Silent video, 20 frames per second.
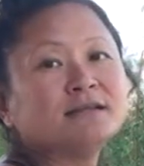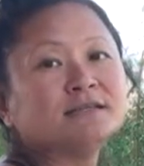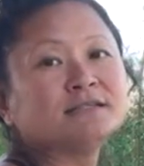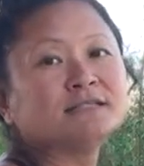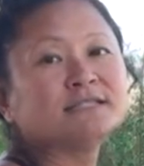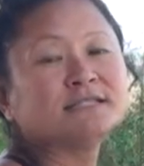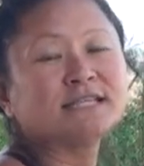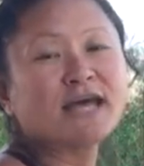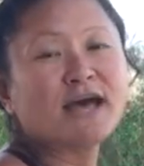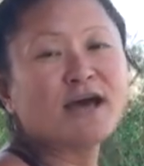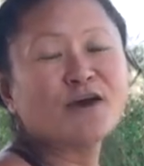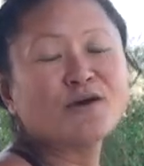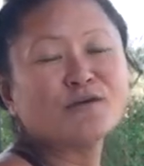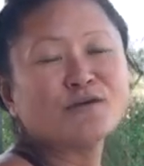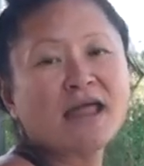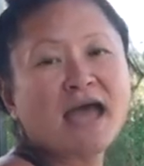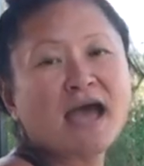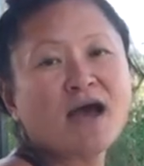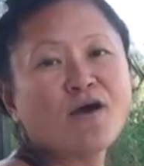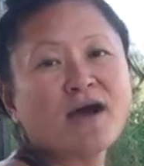So
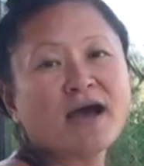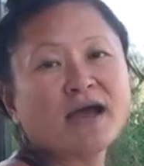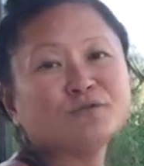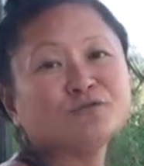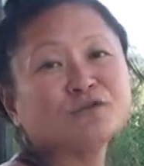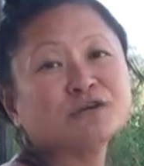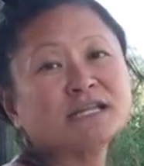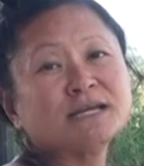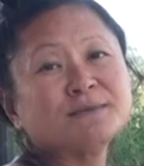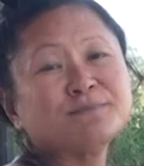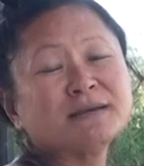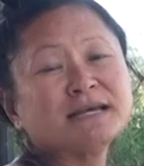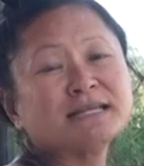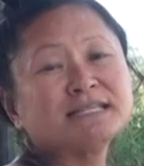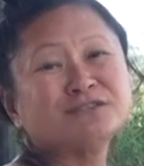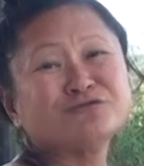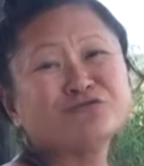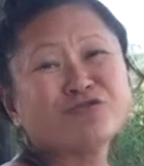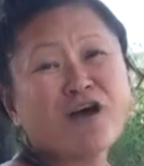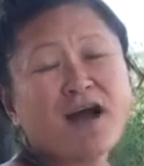now I really
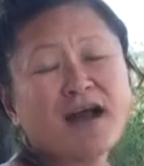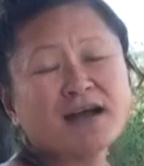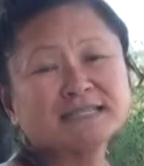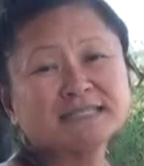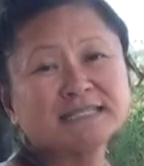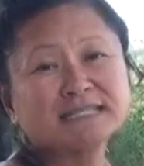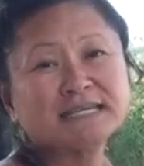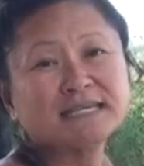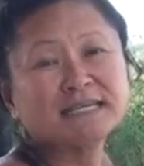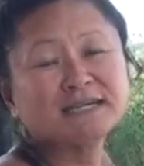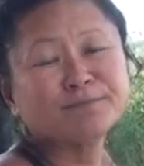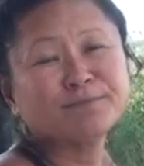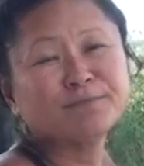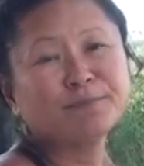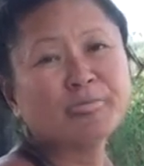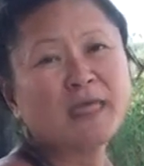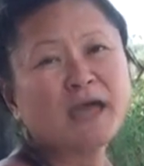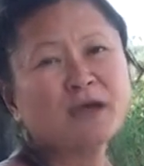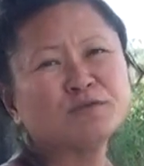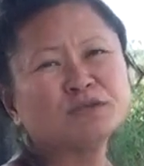miss Roxy,
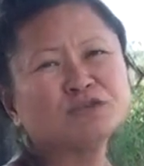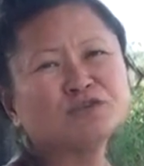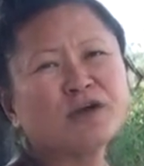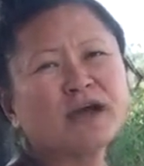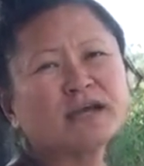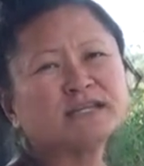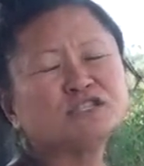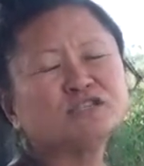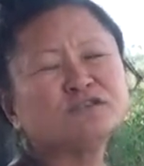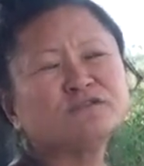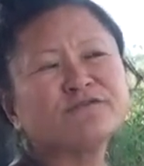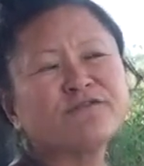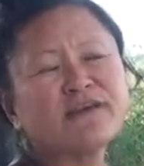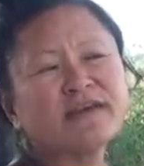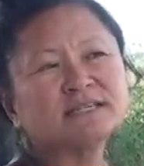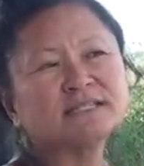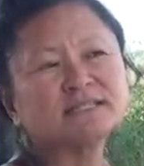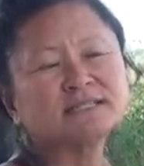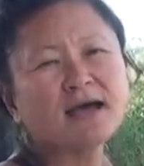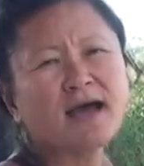and we try to
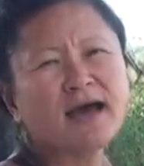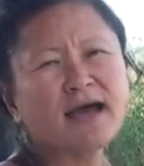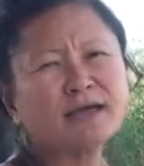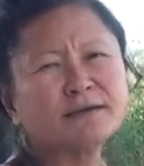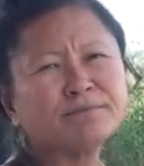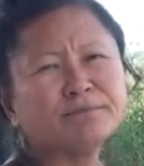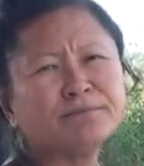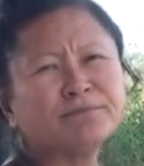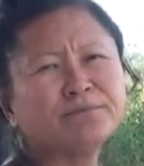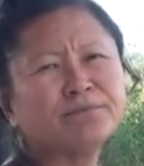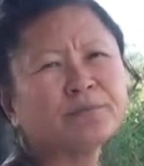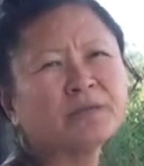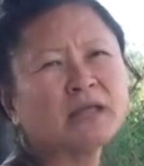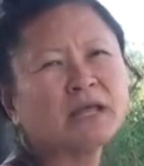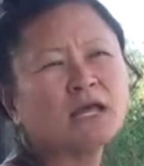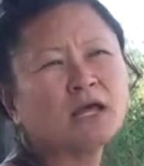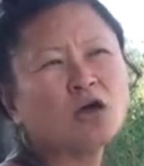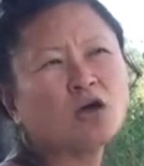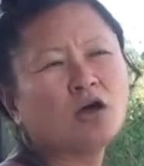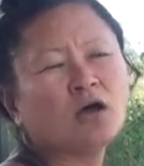FaceTime,
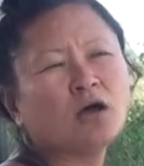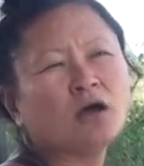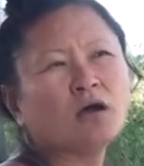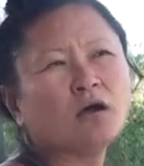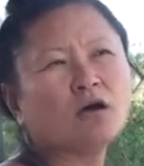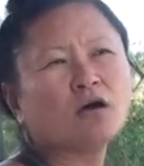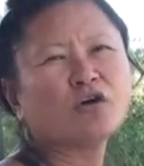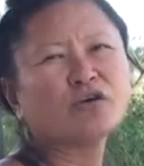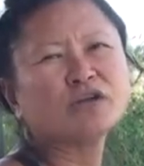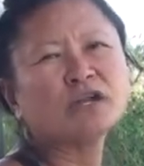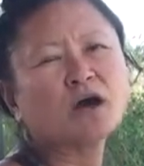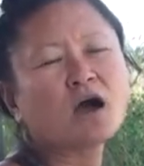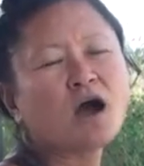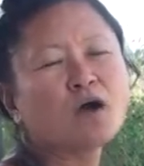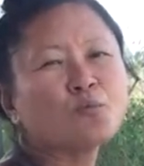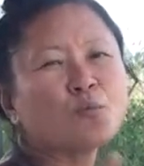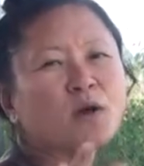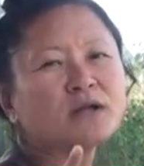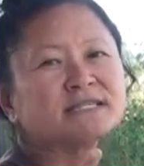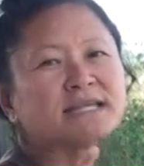or you know,
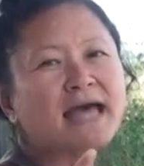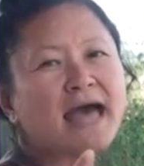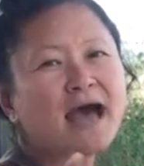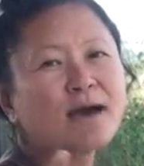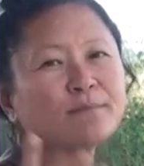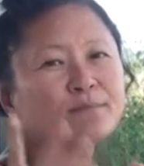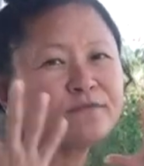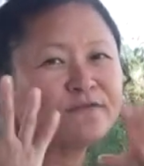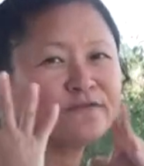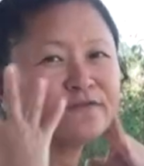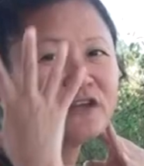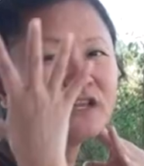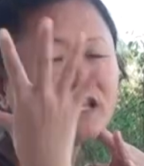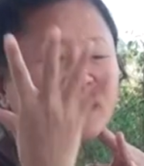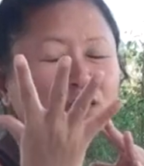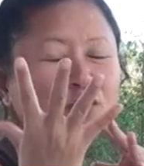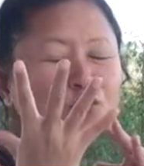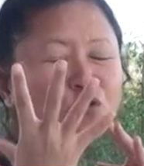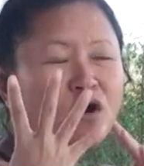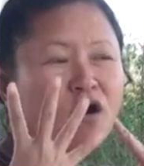on WhatsApp
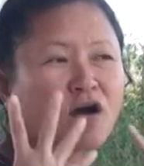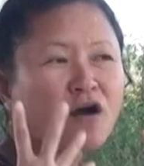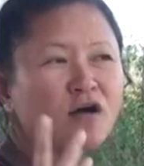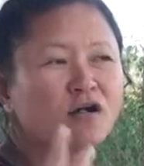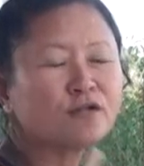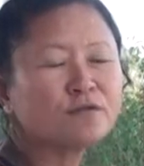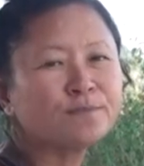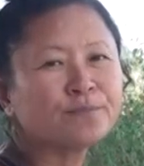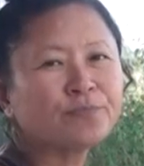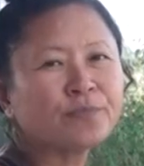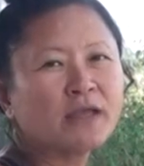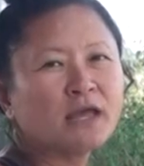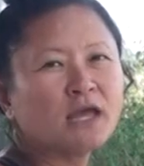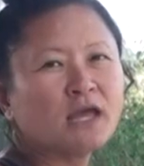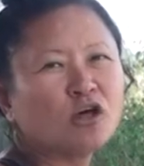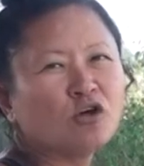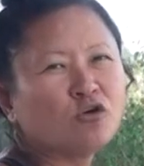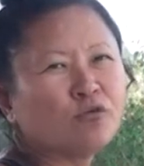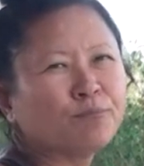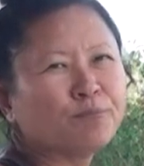video call.
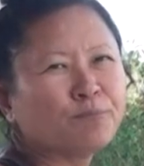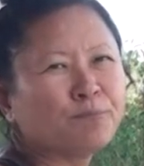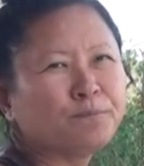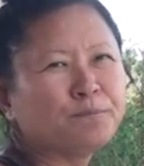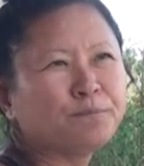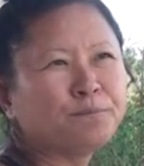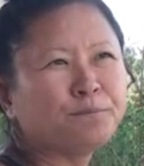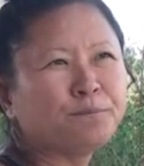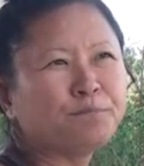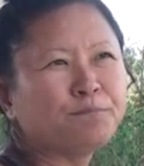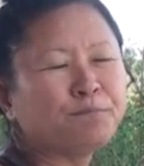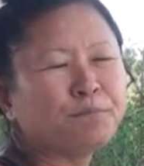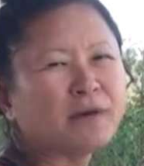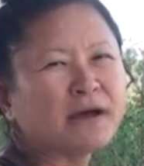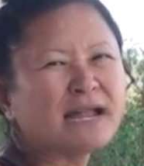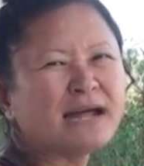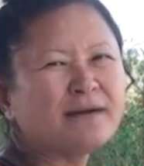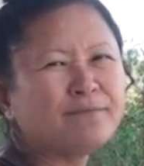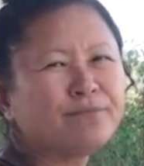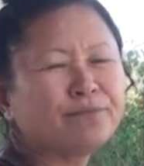
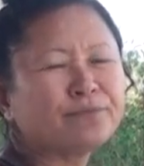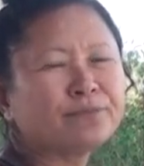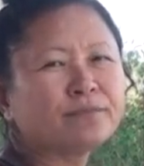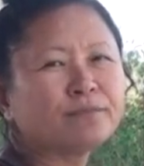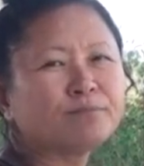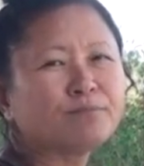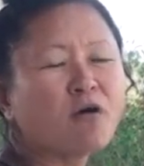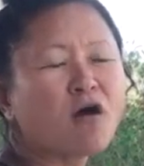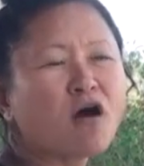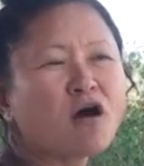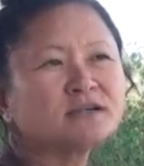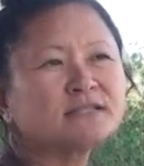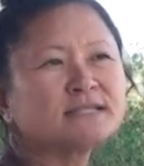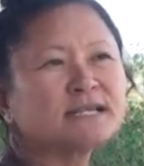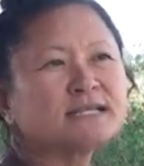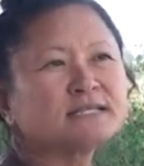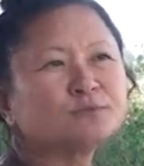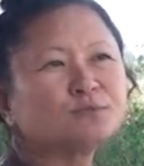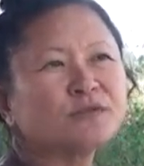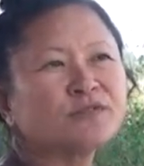But Paul
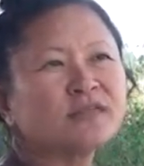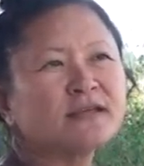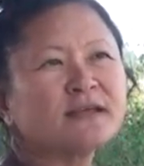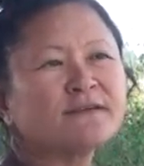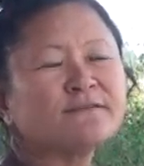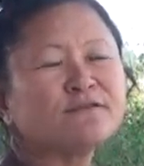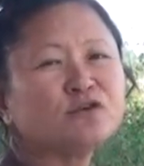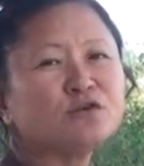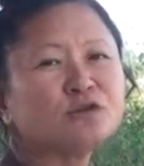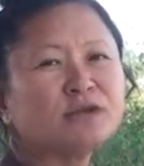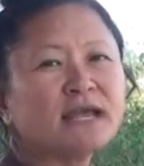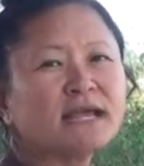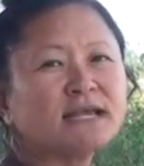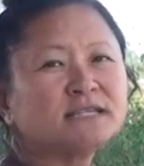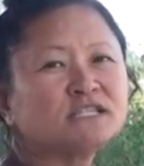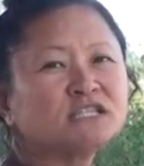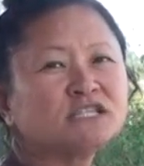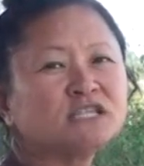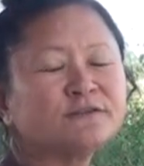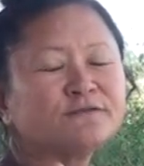says within a few
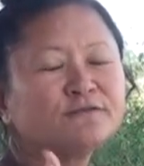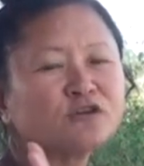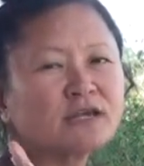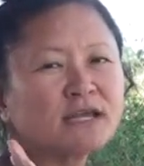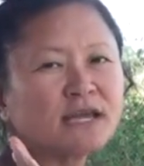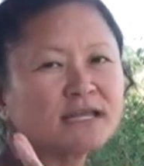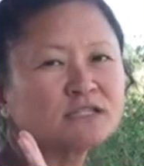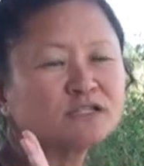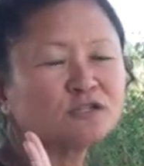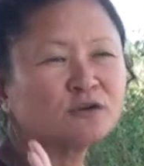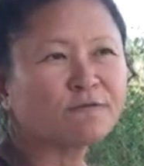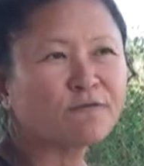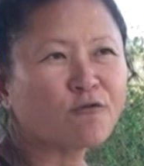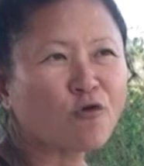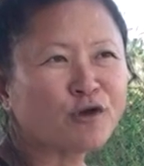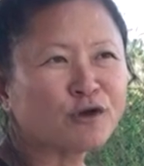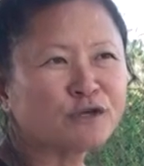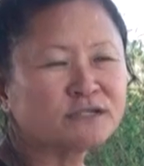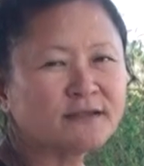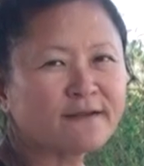days she forgets your
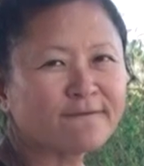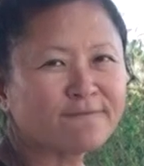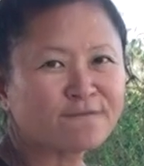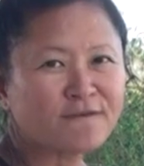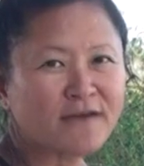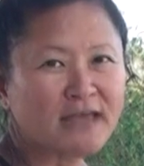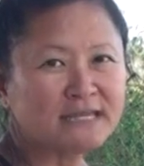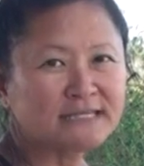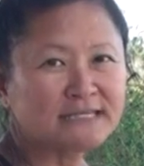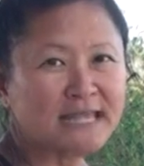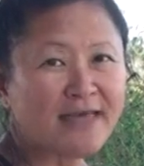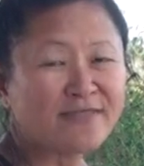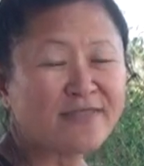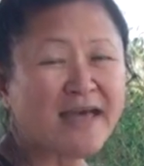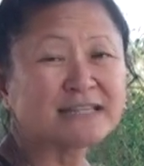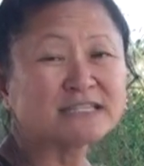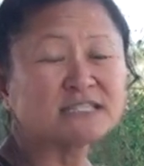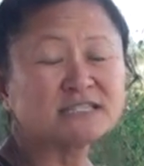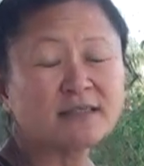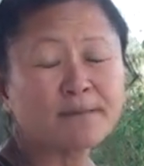voice and face, and
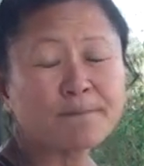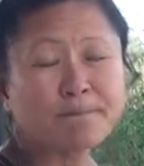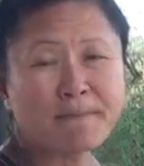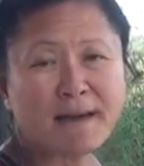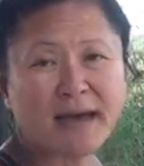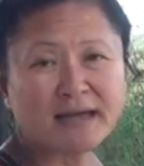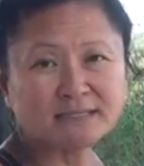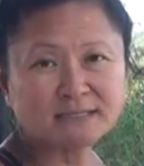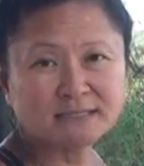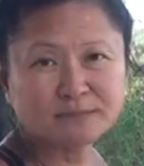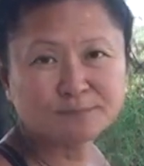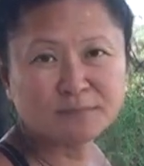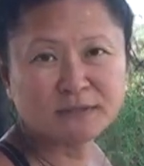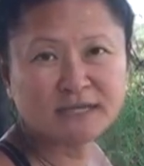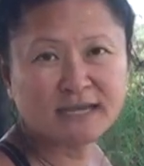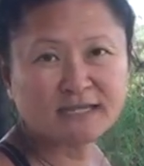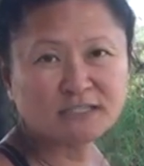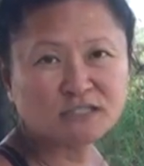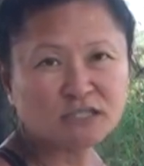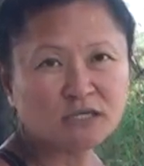that's the best,
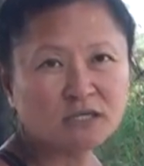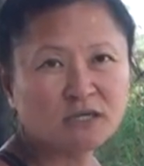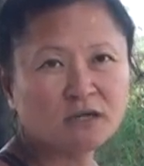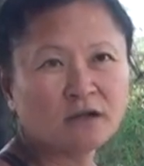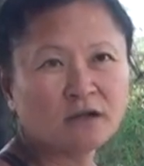because